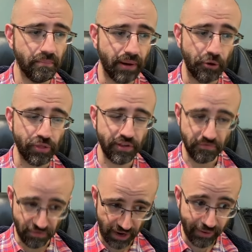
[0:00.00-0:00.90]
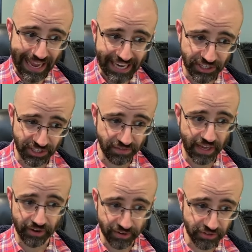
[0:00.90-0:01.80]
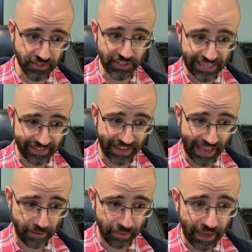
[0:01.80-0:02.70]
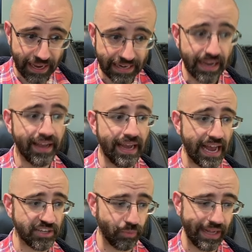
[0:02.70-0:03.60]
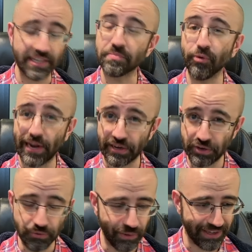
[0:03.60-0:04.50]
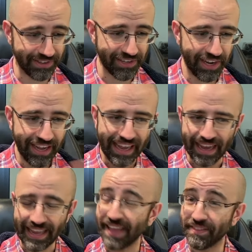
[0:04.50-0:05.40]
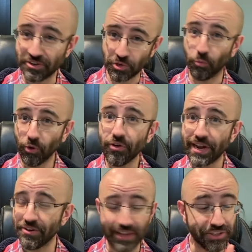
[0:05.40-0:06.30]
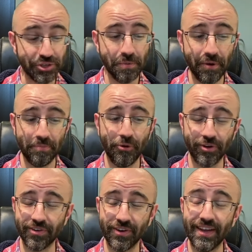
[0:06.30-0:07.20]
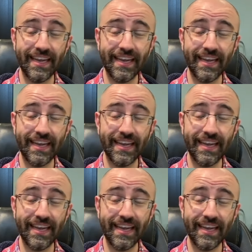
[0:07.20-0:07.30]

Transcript: both variations of characters seen in the campaign as well as brand new ones. Again, there's a word here that's super important,